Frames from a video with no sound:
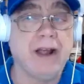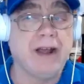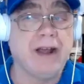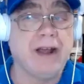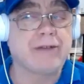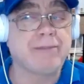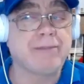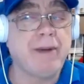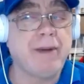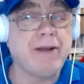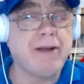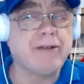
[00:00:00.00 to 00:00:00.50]

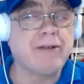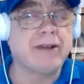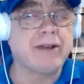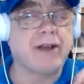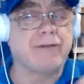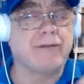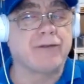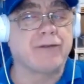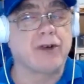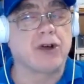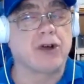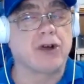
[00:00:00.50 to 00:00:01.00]
especially
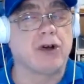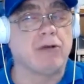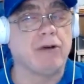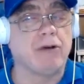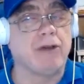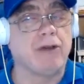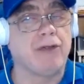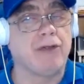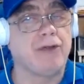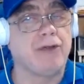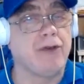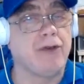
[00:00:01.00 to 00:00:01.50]
if we're
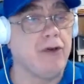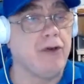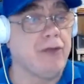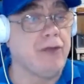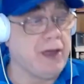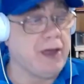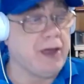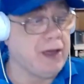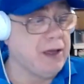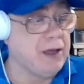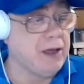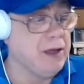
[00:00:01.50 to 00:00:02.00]
going through
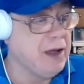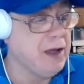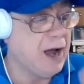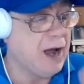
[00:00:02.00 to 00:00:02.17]
the,